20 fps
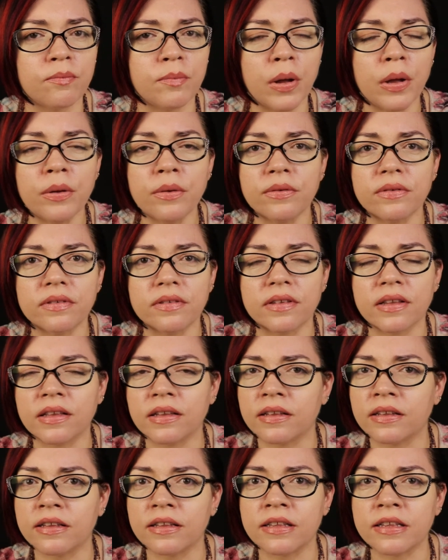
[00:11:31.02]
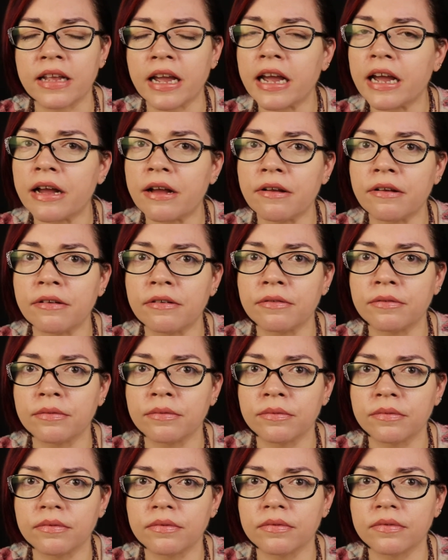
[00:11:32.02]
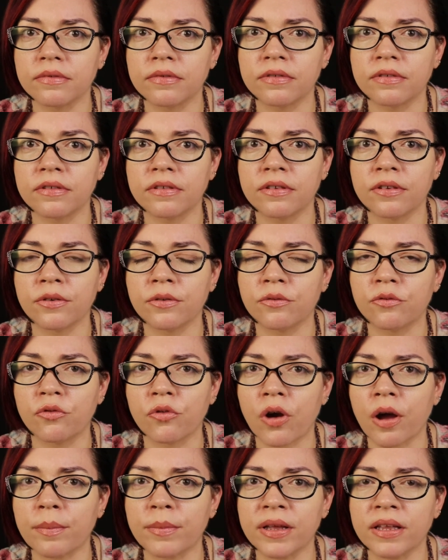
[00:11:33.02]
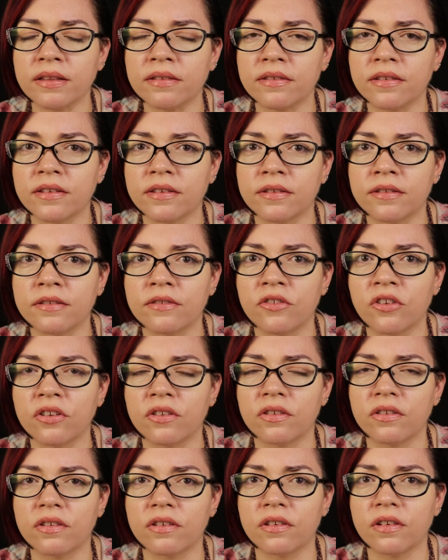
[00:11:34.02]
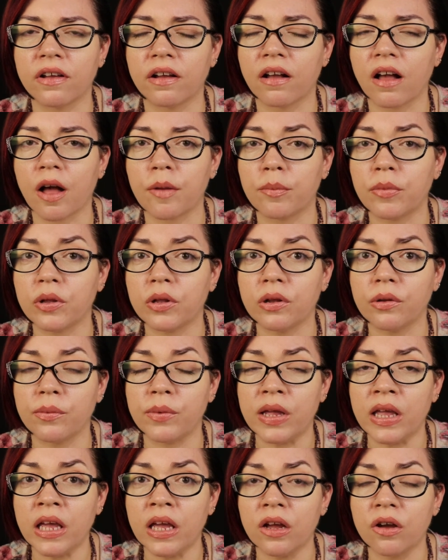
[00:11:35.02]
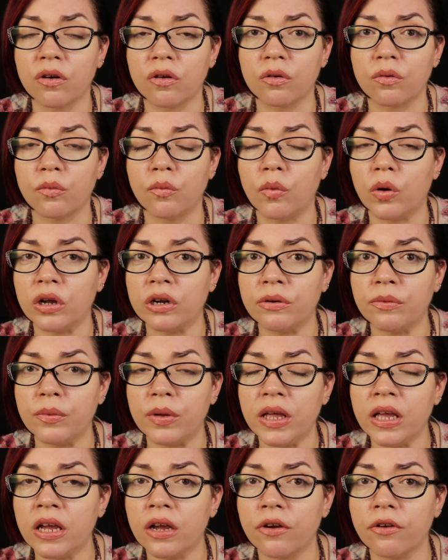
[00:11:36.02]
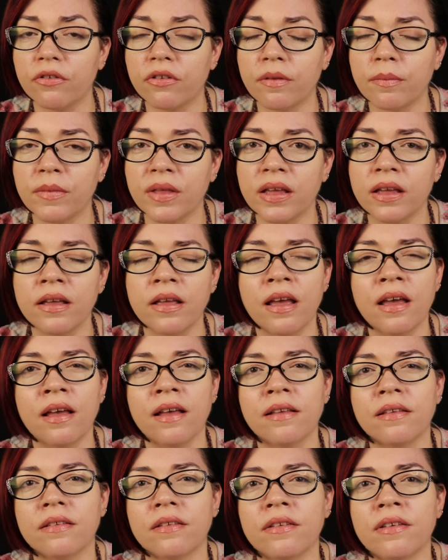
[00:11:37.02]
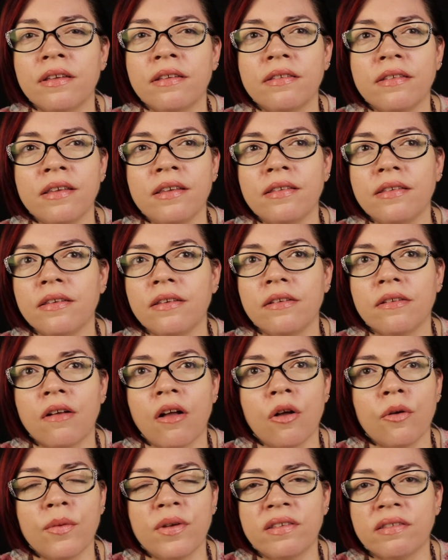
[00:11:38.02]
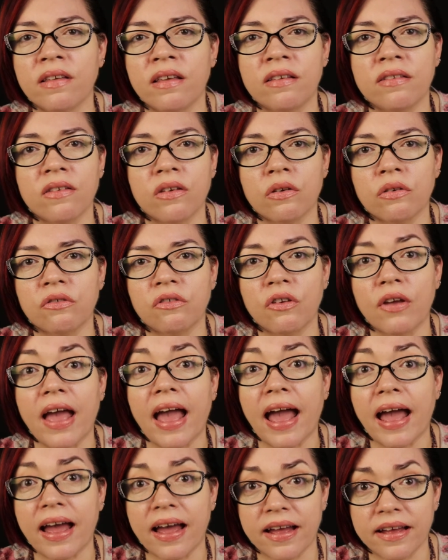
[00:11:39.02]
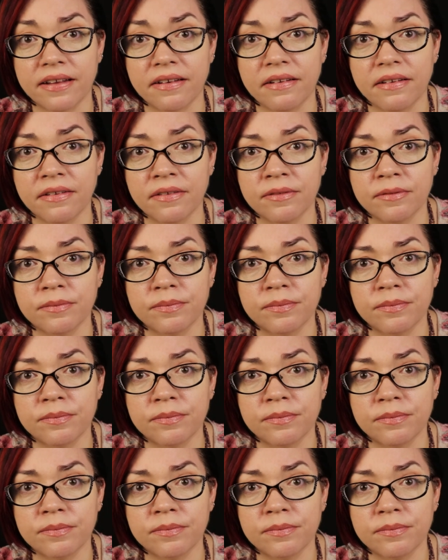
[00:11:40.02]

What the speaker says: posts and now you're dropping to just a couple a week or 1 a week or something. So it's always easier to add.